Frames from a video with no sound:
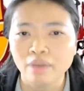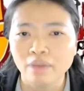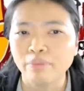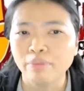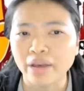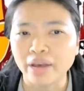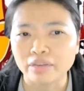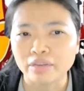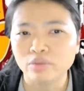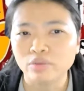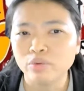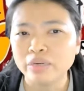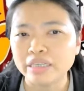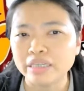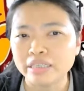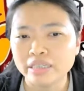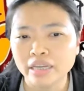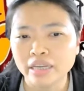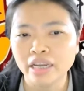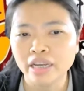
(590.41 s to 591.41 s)
but we
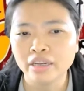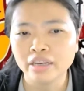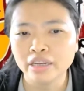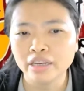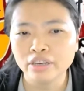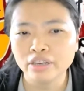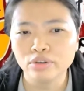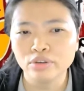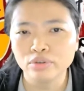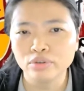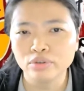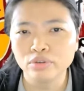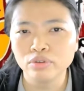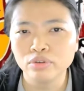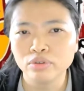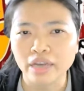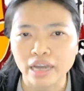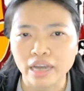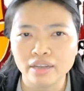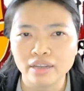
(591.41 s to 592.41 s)
still need to
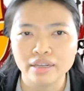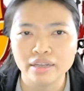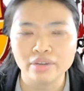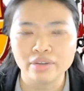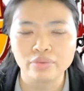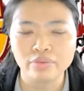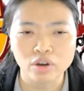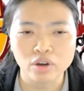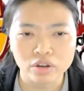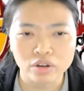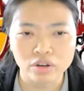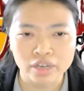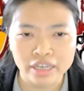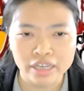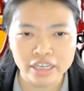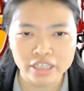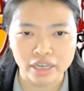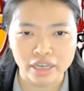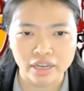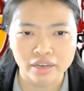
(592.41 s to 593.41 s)
get the
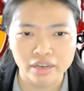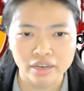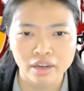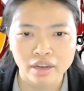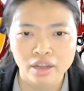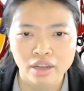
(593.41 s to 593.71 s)
recognition